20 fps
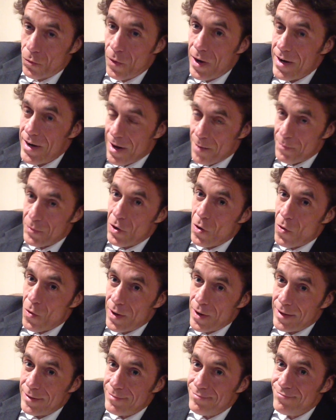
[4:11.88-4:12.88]
rate I'm
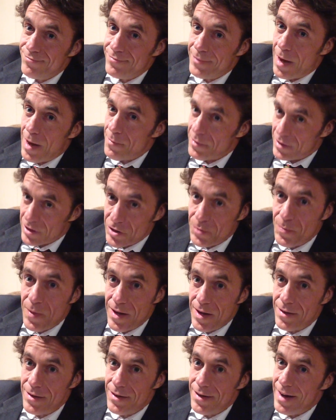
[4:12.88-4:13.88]
going, I'm going to
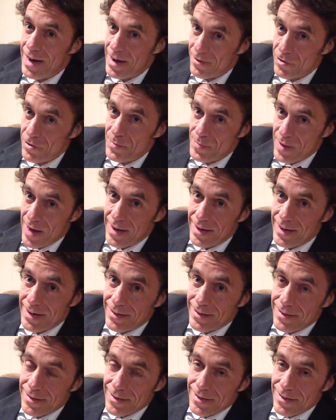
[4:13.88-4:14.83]
spend every penny.